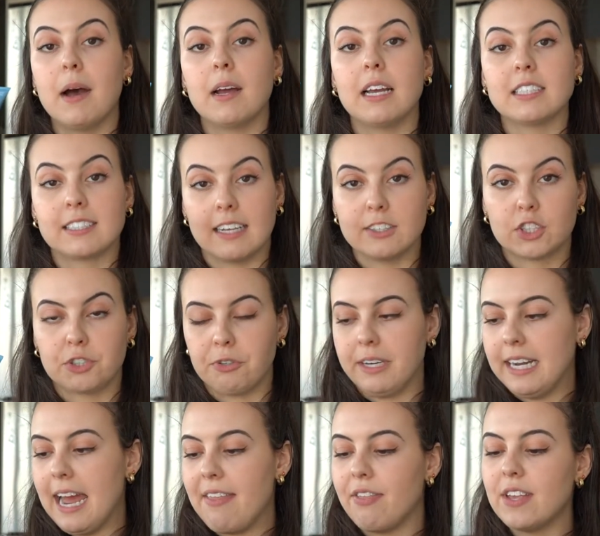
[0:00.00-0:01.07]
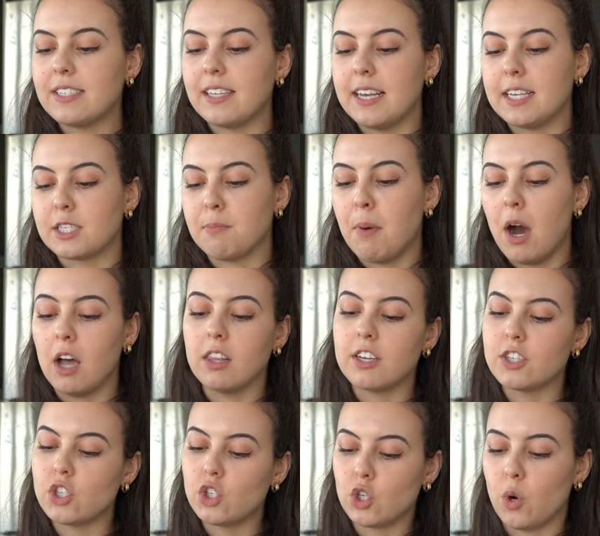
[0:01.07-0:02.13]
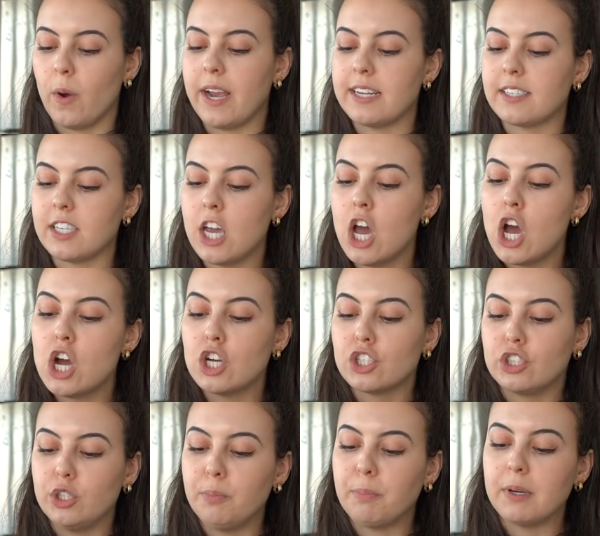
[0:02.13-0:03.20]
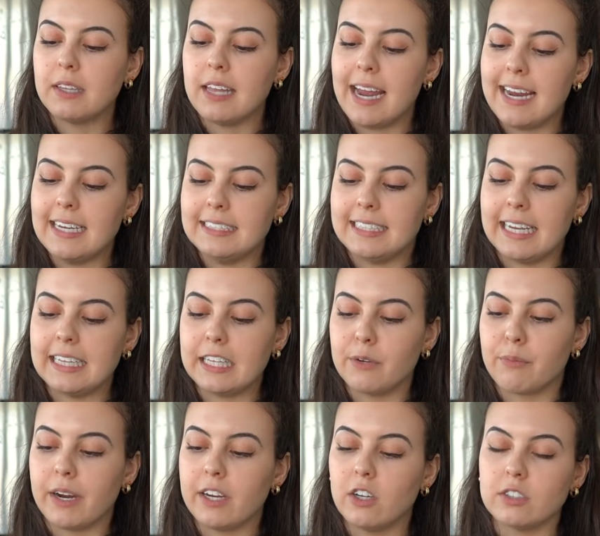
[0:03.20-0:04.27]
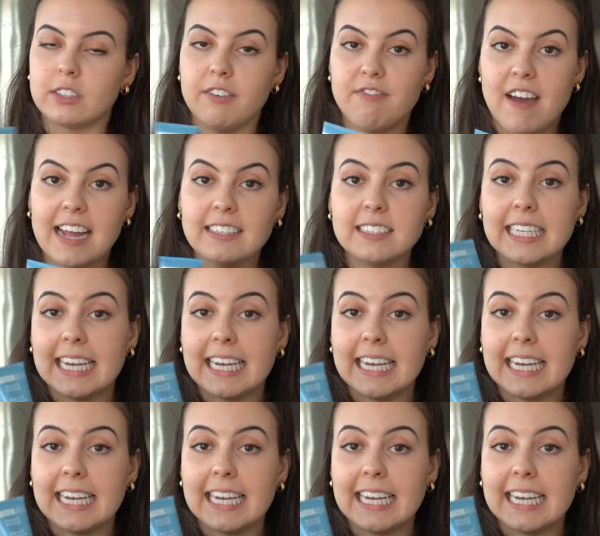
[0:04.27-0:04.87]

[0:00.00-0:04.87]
sunscreen, and this is Paula's Choice Super Light Daily Wrinkle Defense.